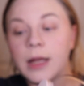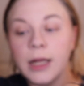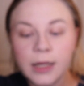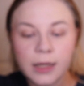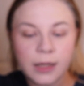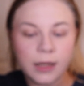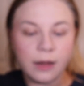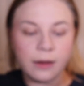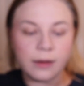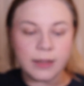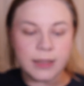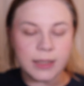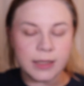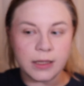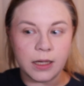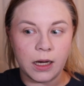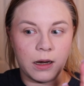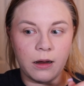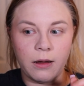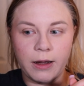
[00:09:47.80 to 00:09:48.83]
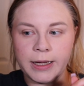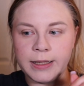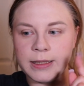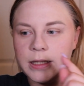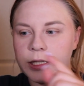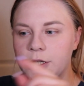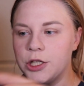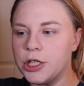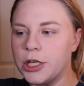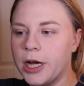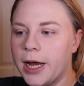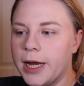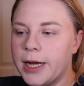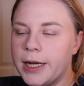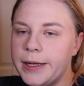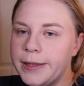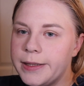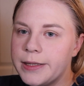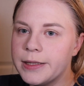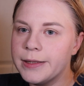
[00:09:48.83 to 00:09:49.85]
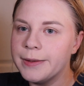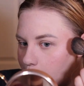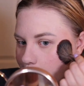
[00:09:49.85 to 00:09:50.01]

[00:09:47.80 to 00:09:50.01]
think this is the lightest shade.